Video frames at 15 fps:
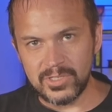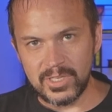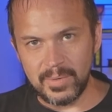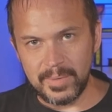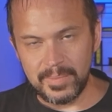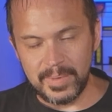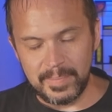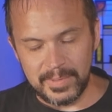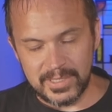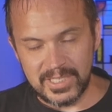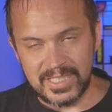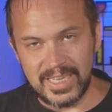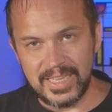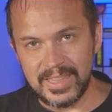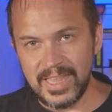to be able to
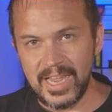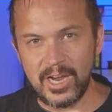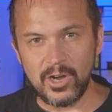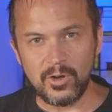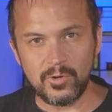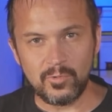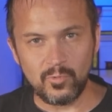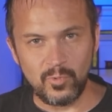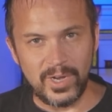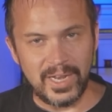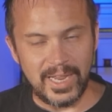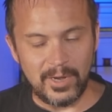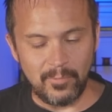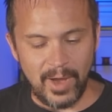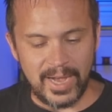see their
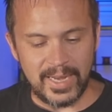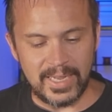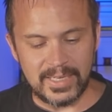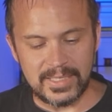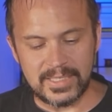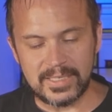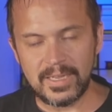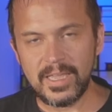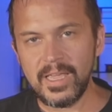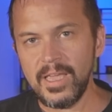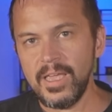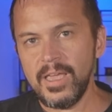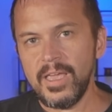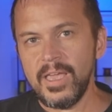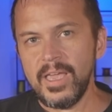relay ratings.
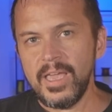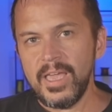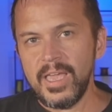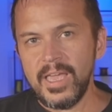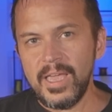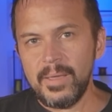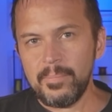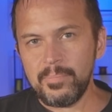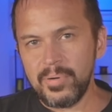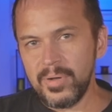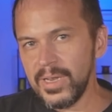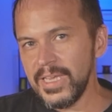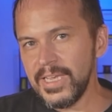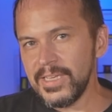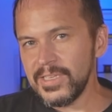
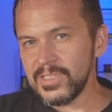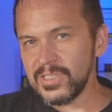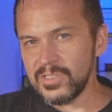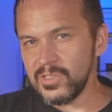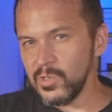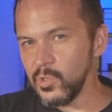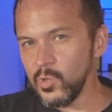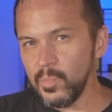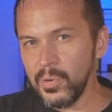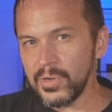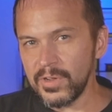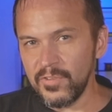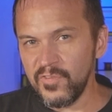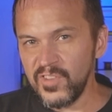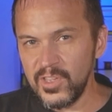Please do put
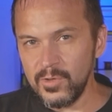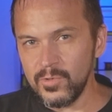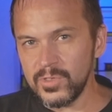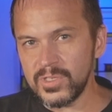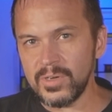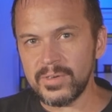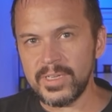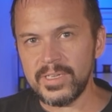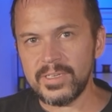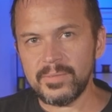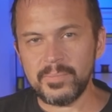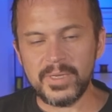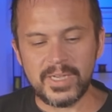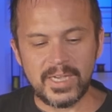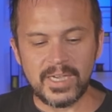a fuse on it
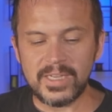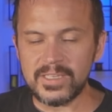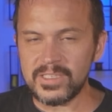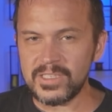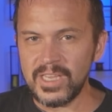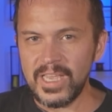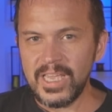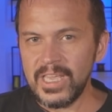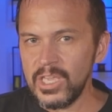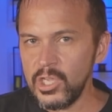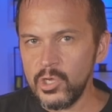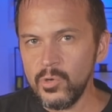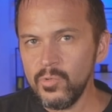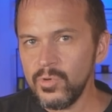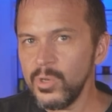because
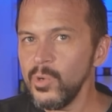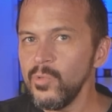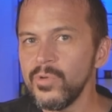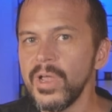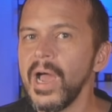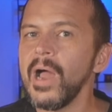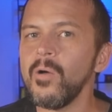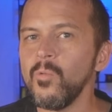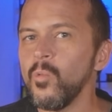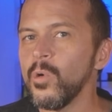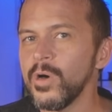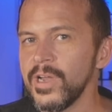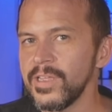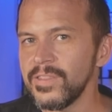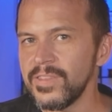you do not
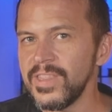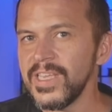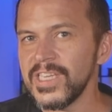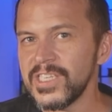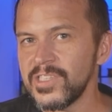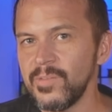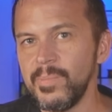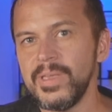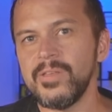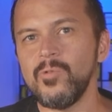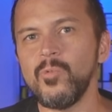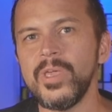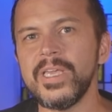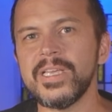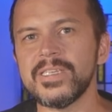want this to be the
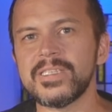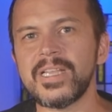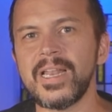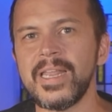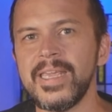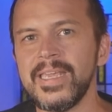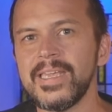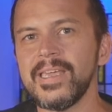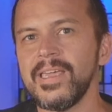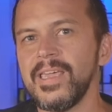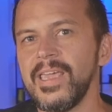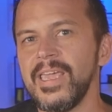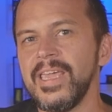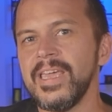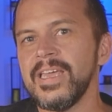weakest link
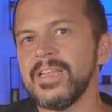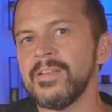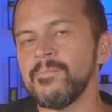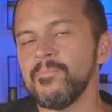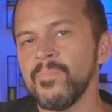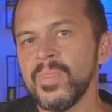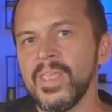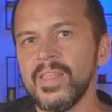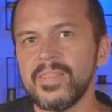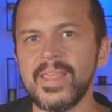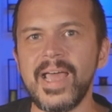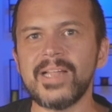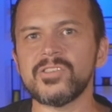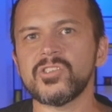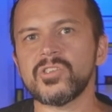in
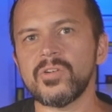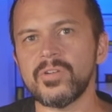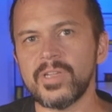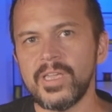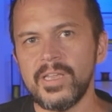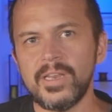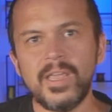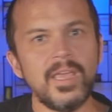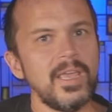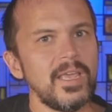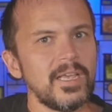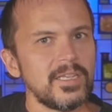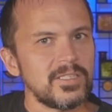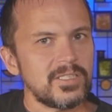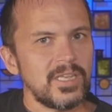that circuit
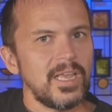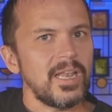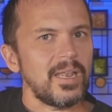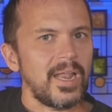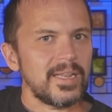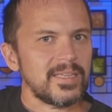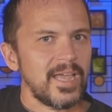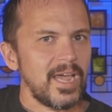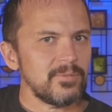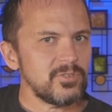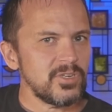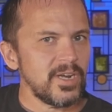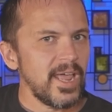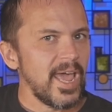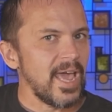because a lot of times you're
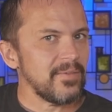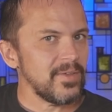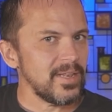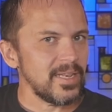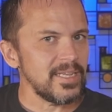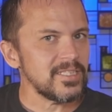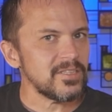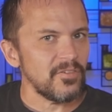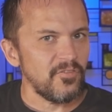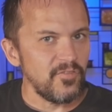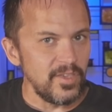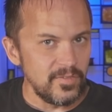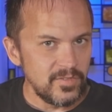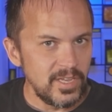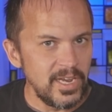going to have at least a
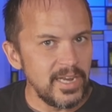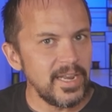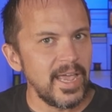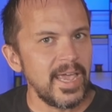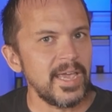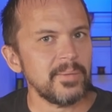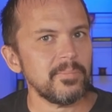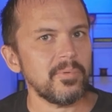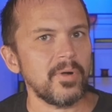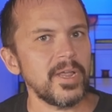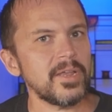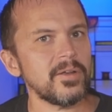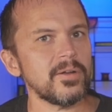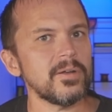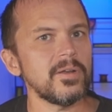15 amp
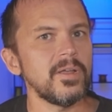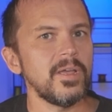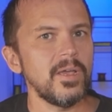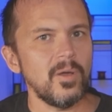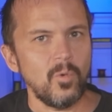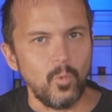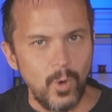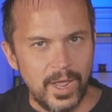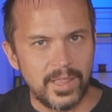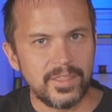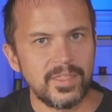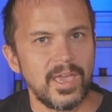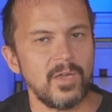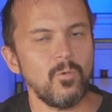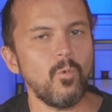breaker with
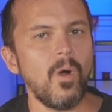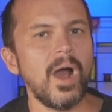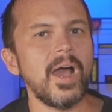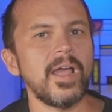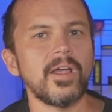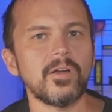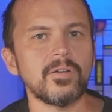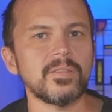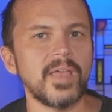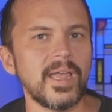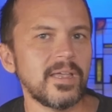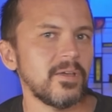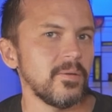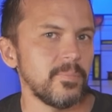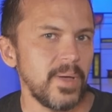a wire that
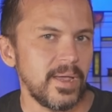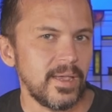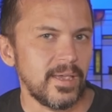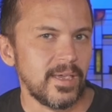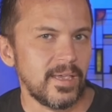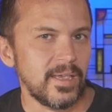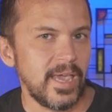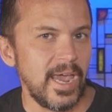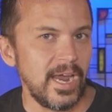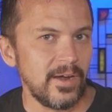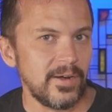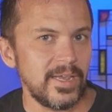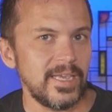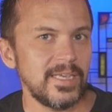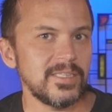could
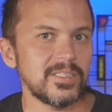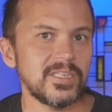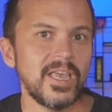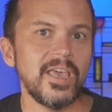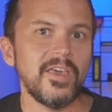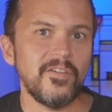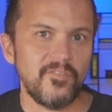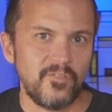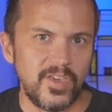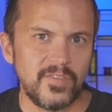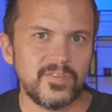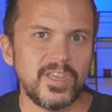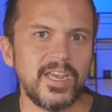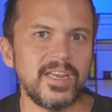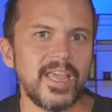carries
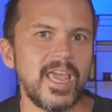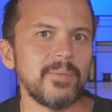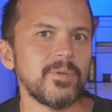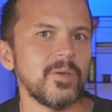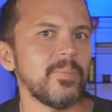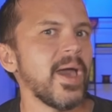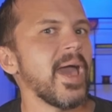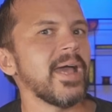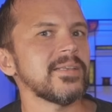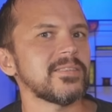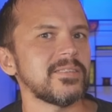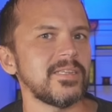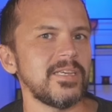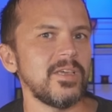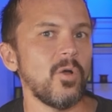15 amp
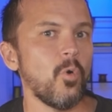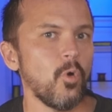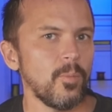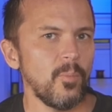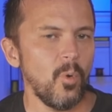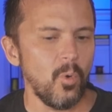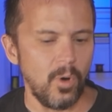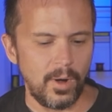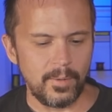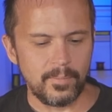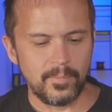capacity or more.